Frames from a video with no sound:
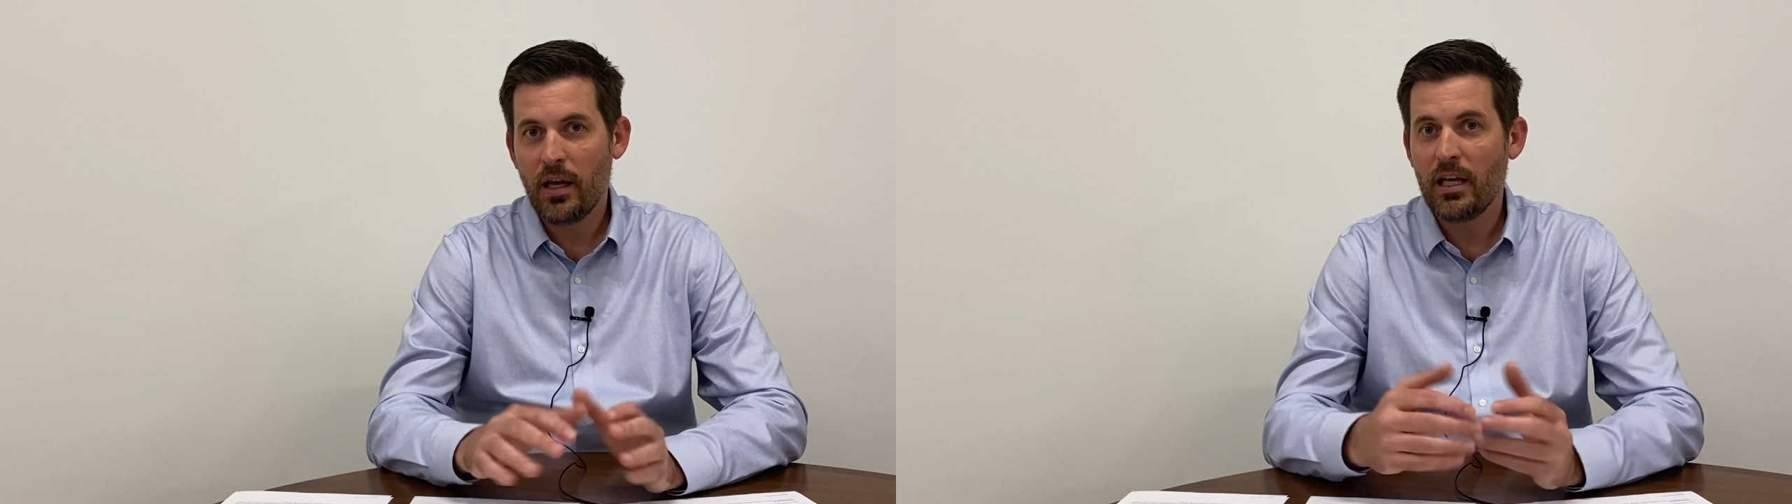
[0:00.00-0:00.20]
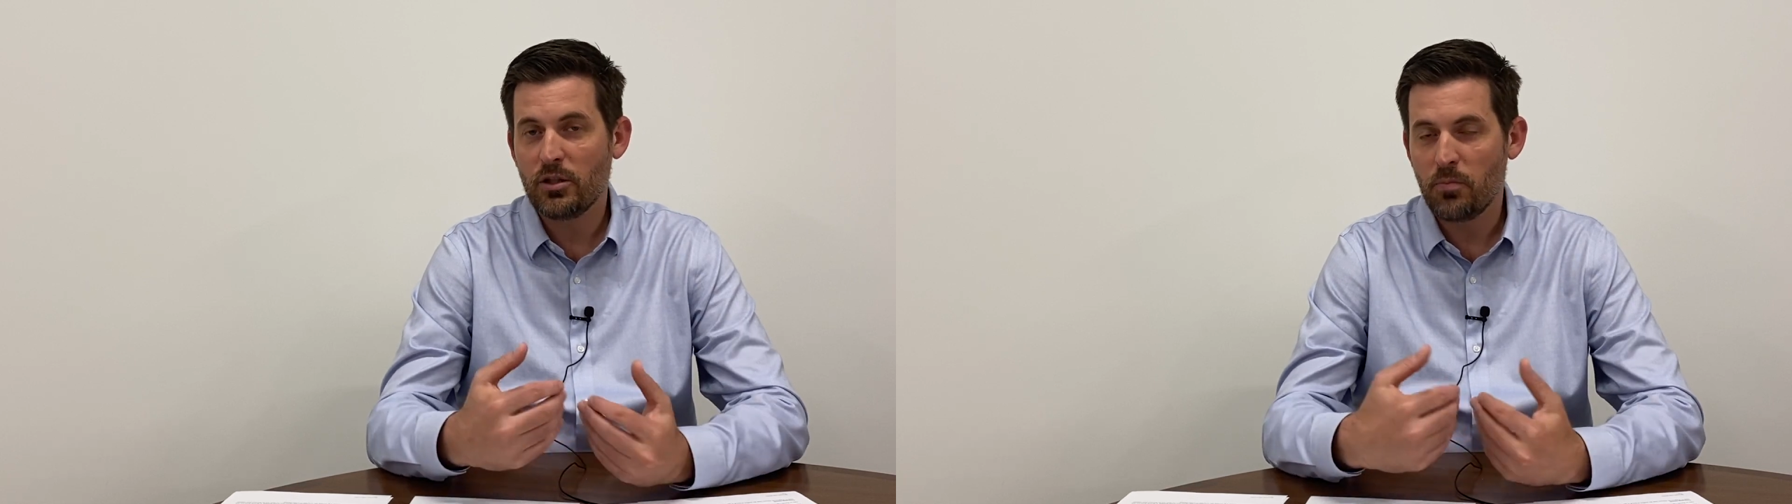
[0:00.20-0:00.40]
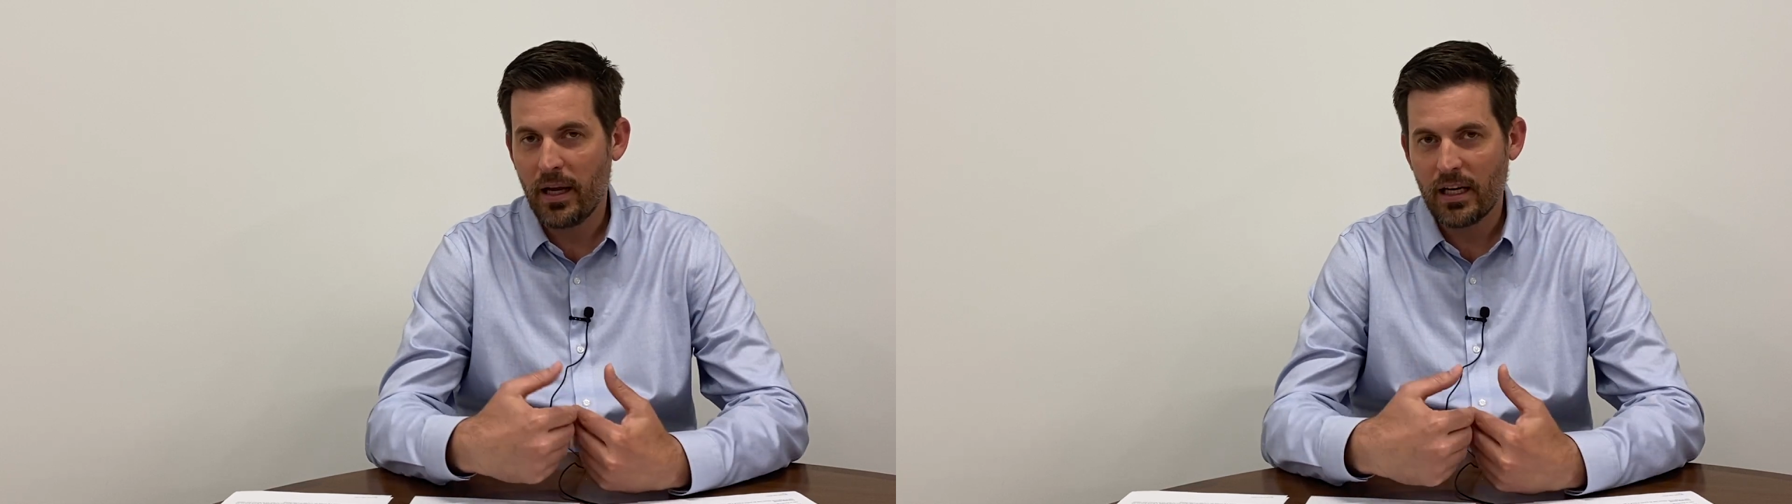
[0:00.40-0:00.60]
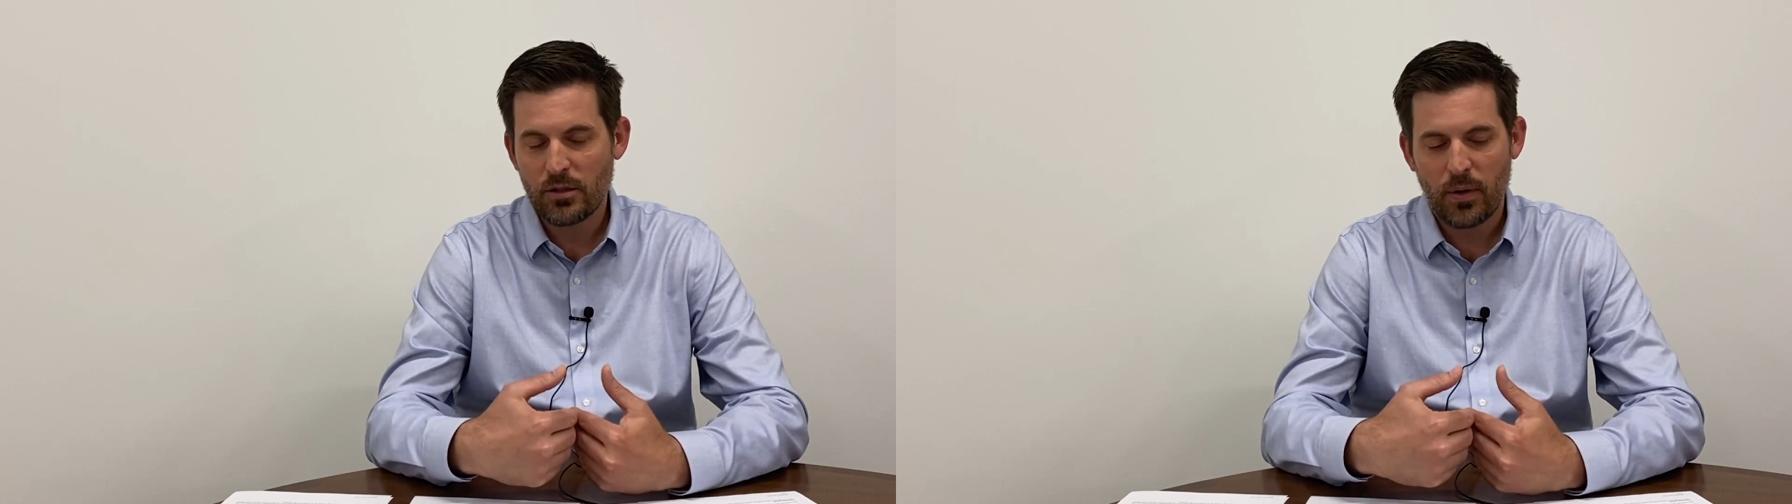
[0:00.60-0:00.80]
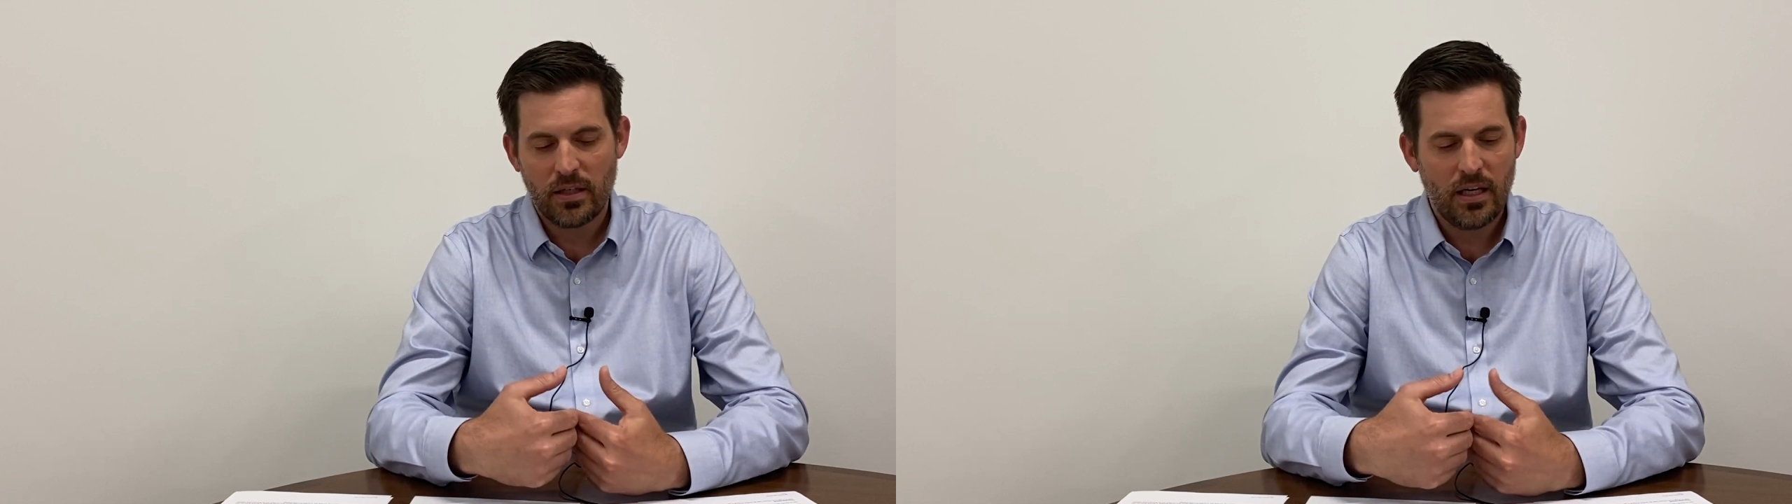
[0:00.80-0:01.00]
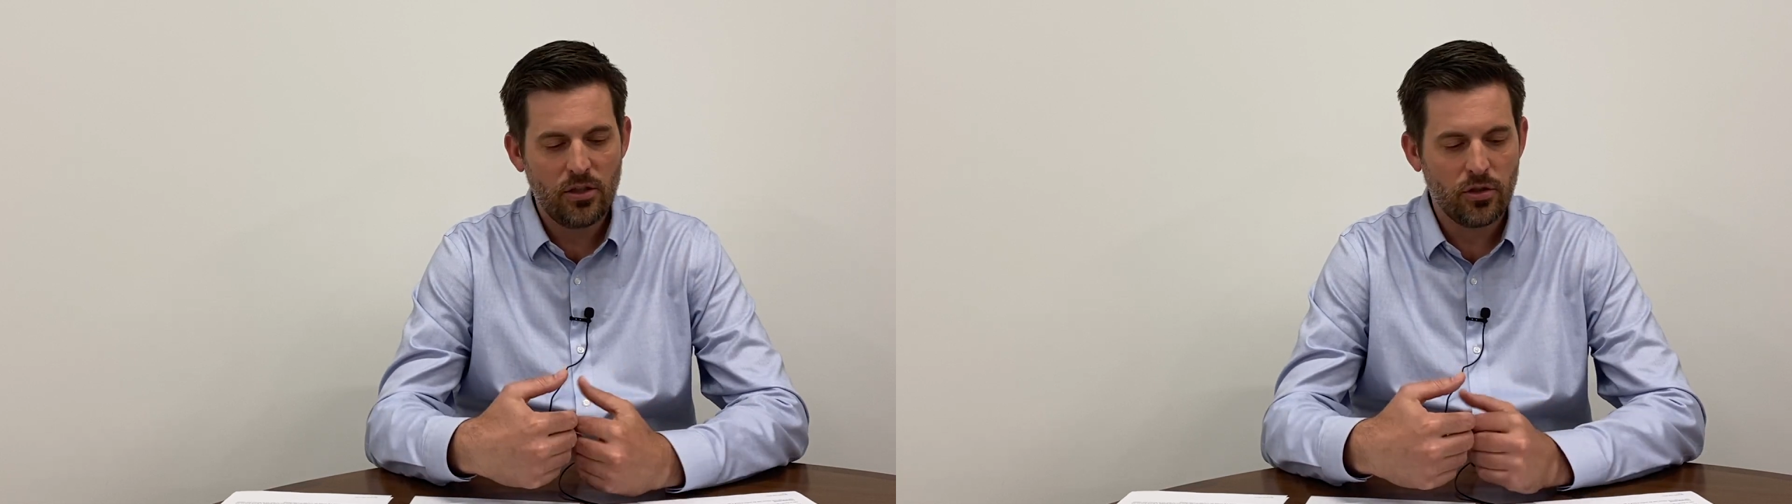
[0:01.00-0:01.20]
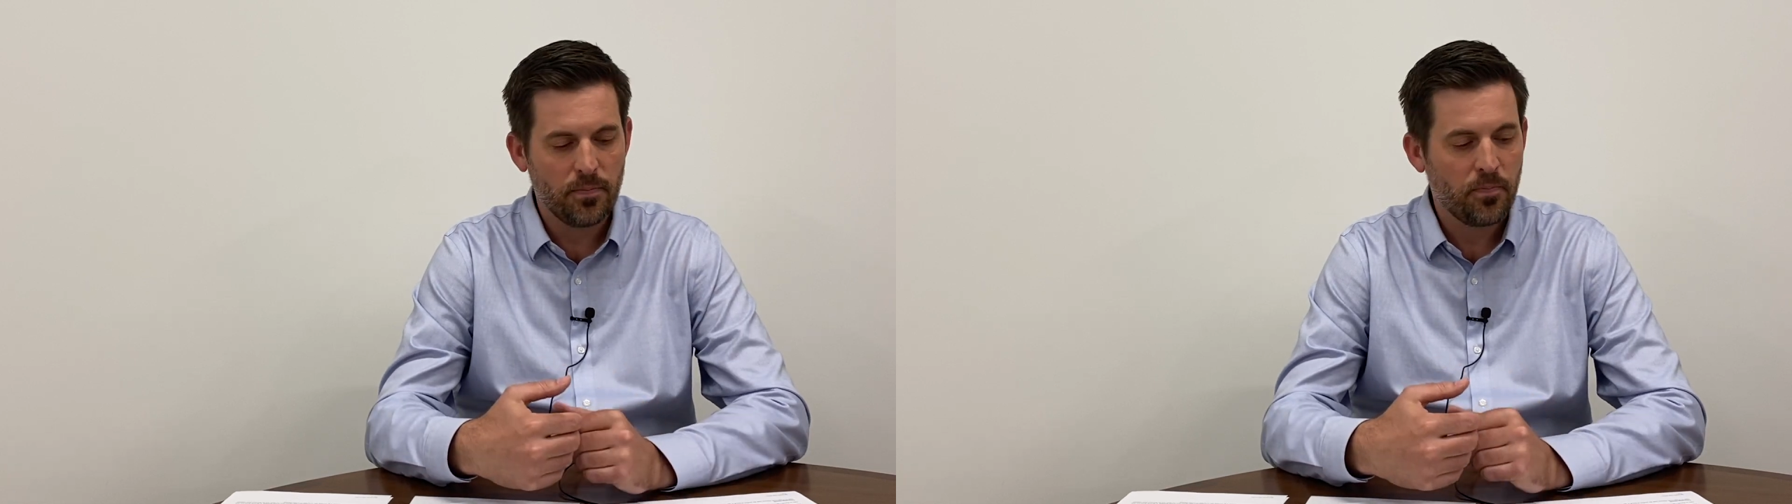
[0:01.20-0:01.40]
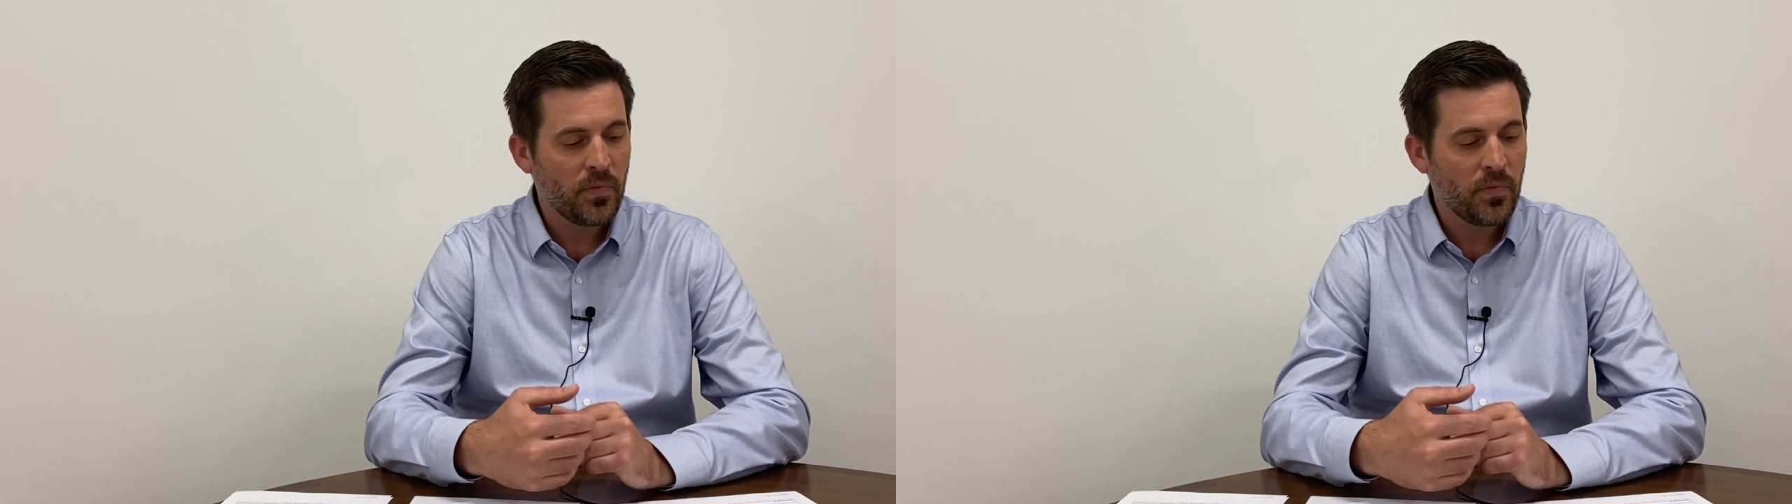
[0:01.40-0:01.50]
is my expectation.